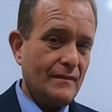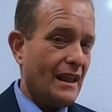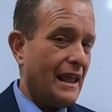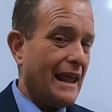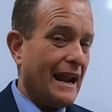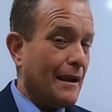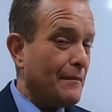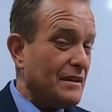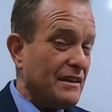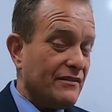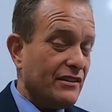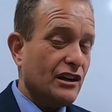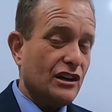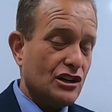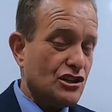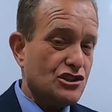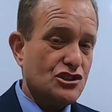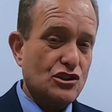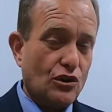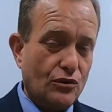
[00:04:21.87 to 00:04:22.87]
And I'm even going
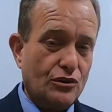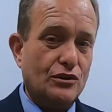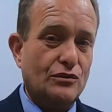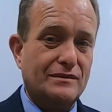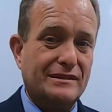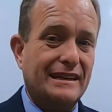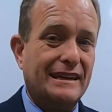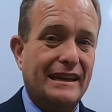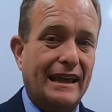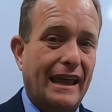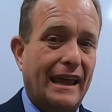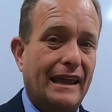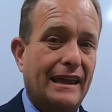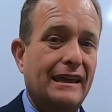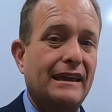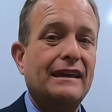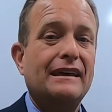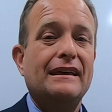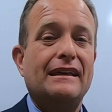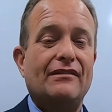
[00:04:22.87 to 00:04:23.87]
to show you
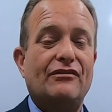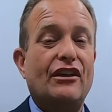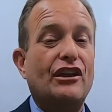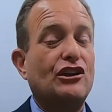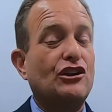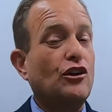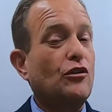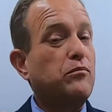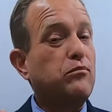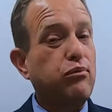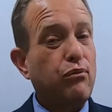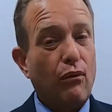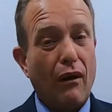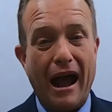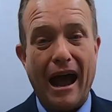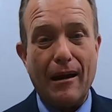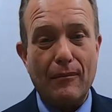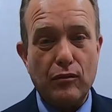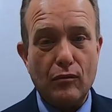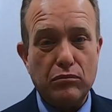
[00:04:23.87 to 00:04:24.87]
today that you're
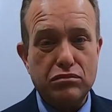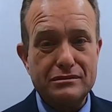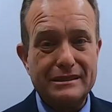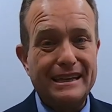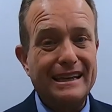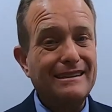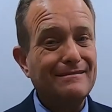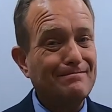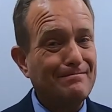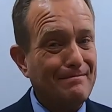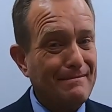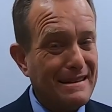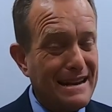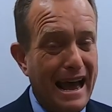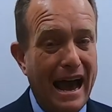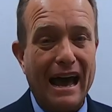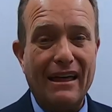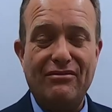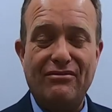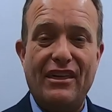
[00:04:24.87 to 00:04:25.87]
probably
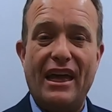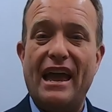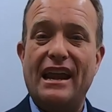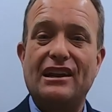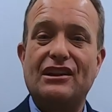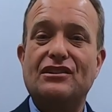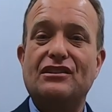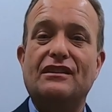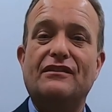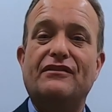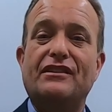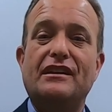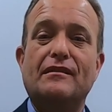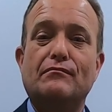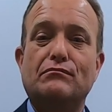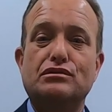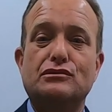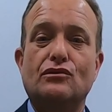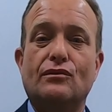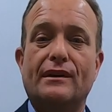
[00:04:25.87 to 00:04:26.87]
not that good of an
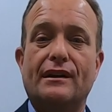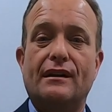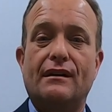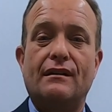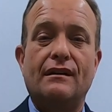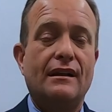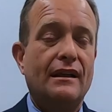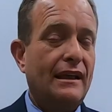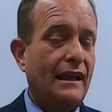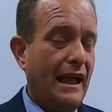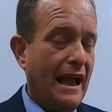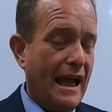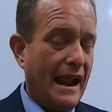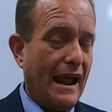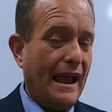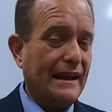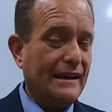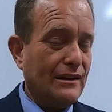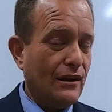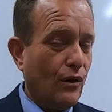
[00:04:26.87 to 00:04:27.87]
employer. And
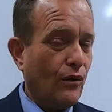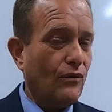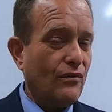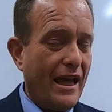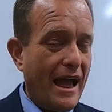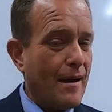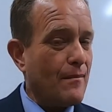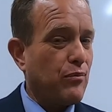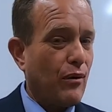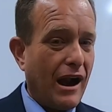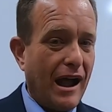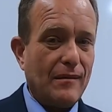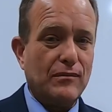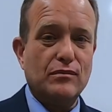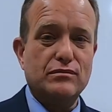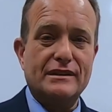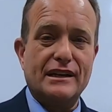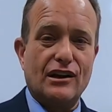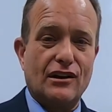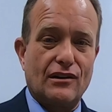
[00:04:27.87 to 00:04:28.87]
I know that
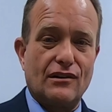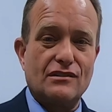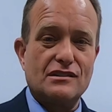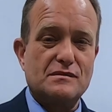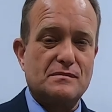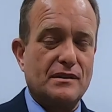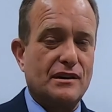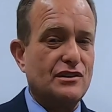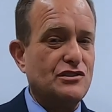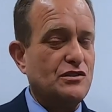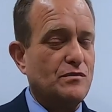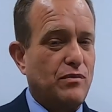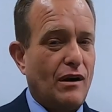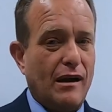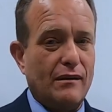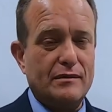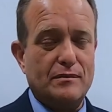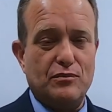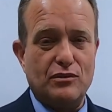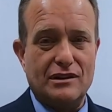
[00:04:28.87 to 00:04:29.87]
probably hurts because you
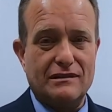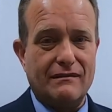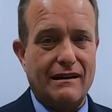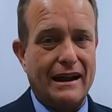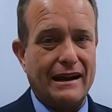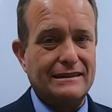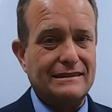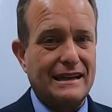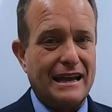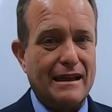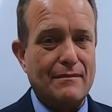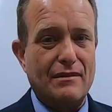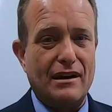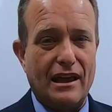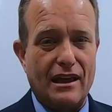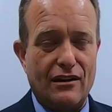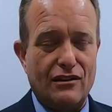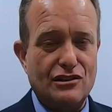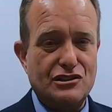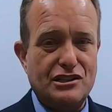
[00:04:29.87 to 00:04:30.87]
probably put a lot of time and
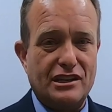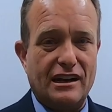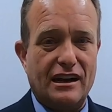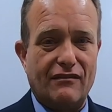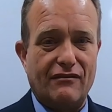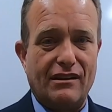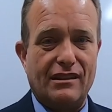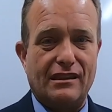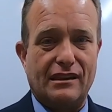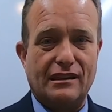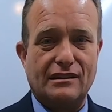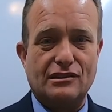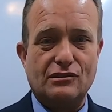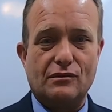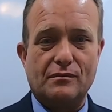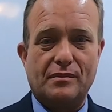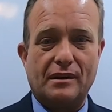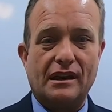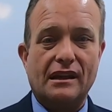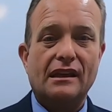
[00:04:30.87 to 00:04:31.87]
energy and everything into
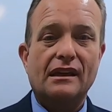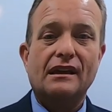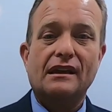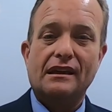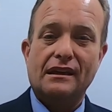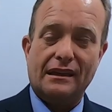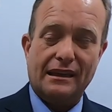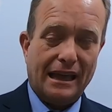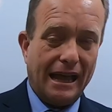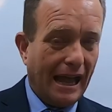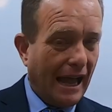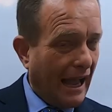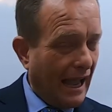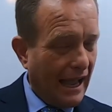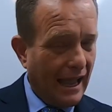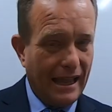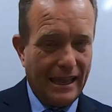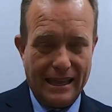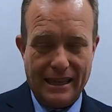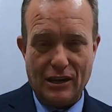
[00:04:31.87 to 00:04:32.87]
it, but
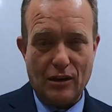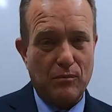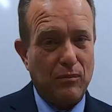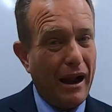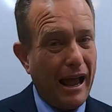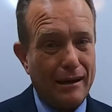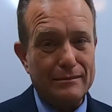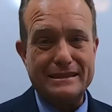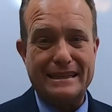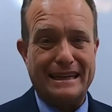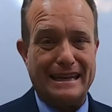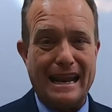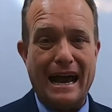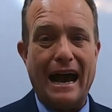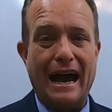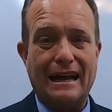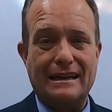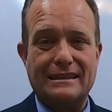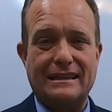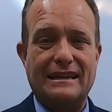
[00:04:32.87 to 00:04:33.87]
you're probably
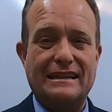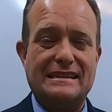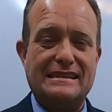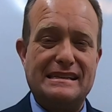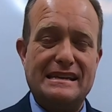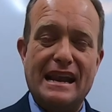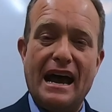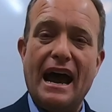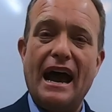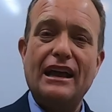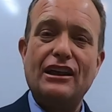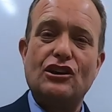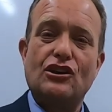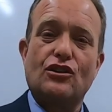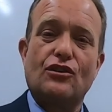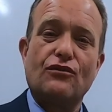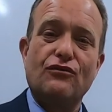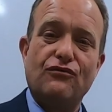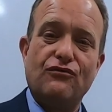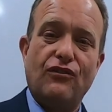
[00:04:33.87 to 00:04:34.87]
not. And it's not
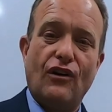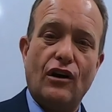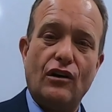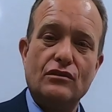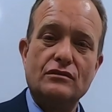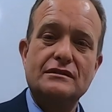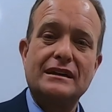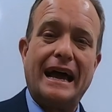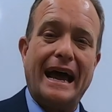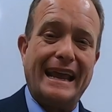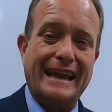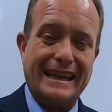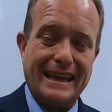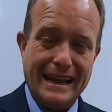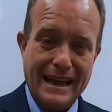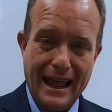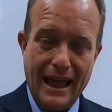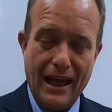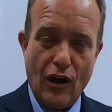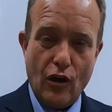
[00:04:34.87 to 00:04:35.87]
your fault. I
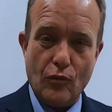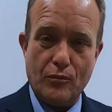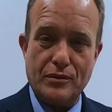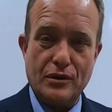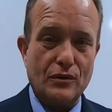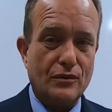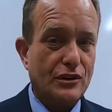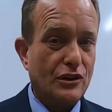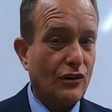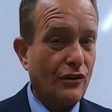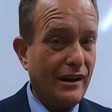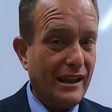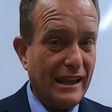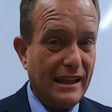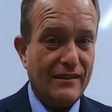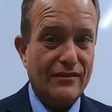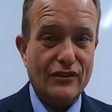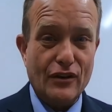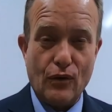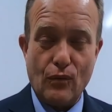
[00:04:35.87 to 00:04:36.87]
can help you. You're
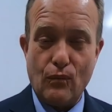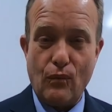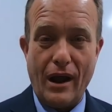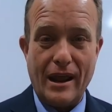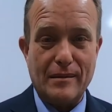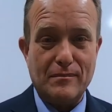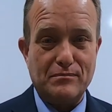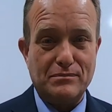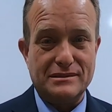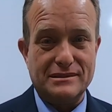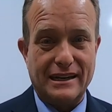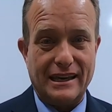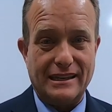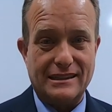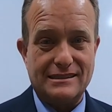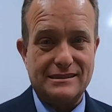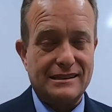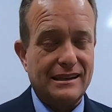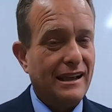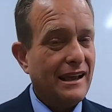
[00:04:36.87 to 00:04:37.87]
in the right
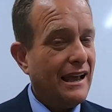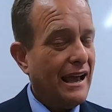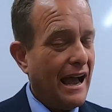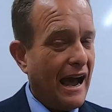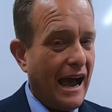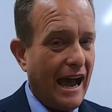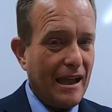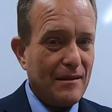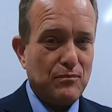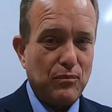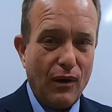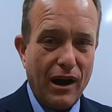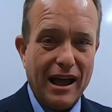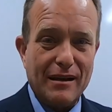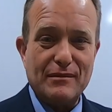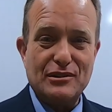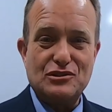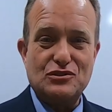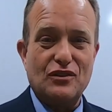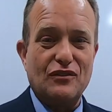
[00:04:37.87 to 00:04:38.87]
place. I
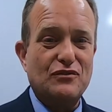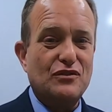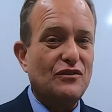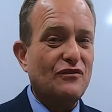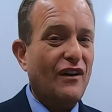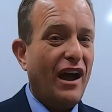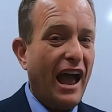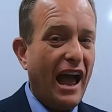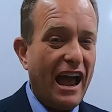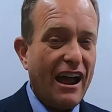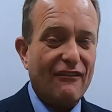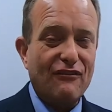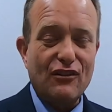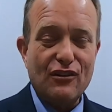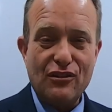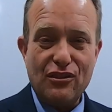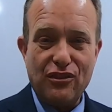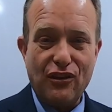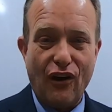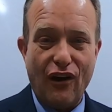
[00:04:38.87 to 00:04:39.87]
promise you, if you've
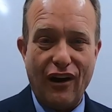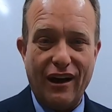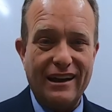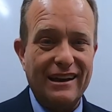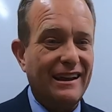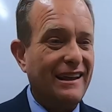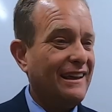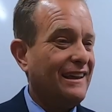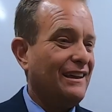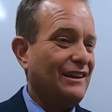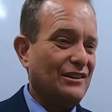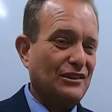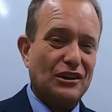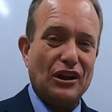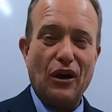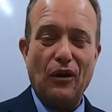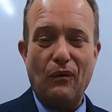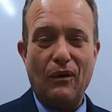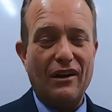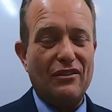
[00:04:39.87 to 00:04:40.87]
ever thought, you
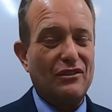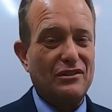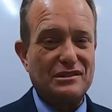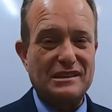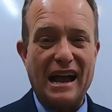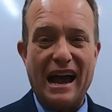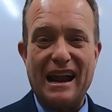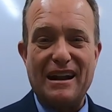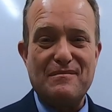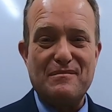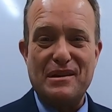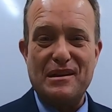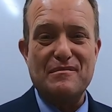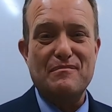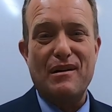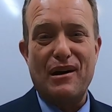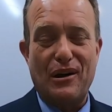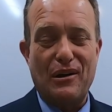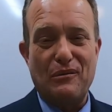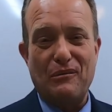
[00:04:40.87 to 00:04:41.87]
know what, there's got to be a
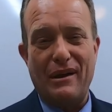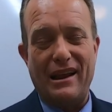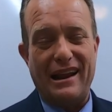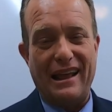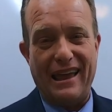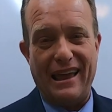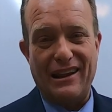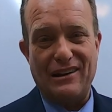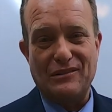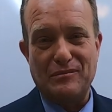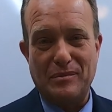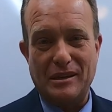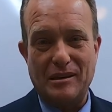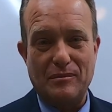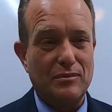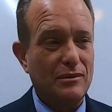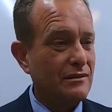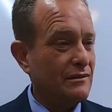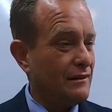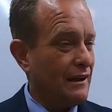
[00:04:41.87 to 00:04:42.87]
better way to handle
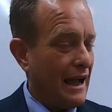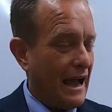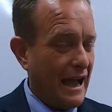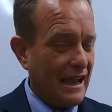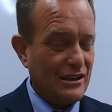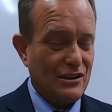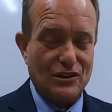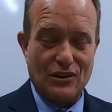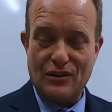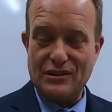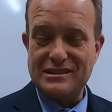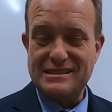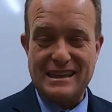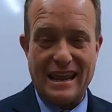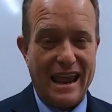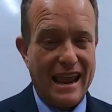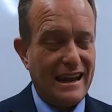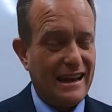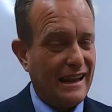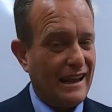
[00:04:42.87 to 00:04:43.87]
people, you're
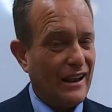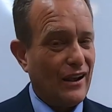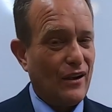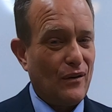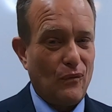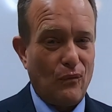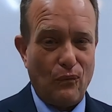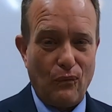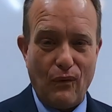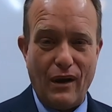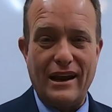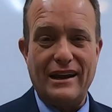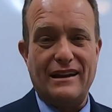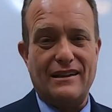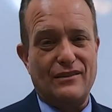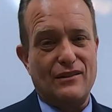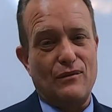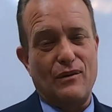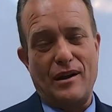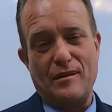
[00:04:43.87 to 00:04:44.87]
standing right
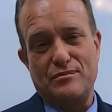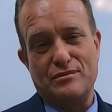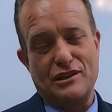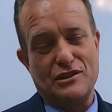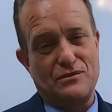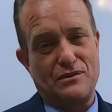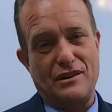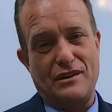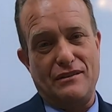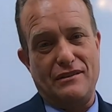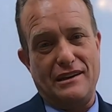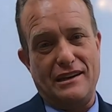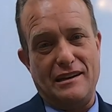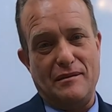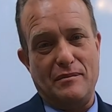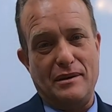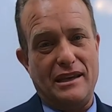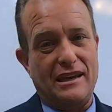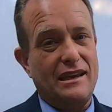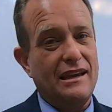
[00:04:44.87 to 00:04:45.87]
in the right place where you need to
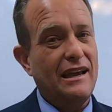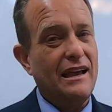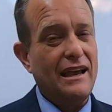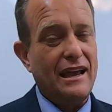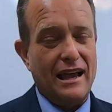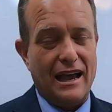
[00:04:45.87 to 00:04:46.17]
be.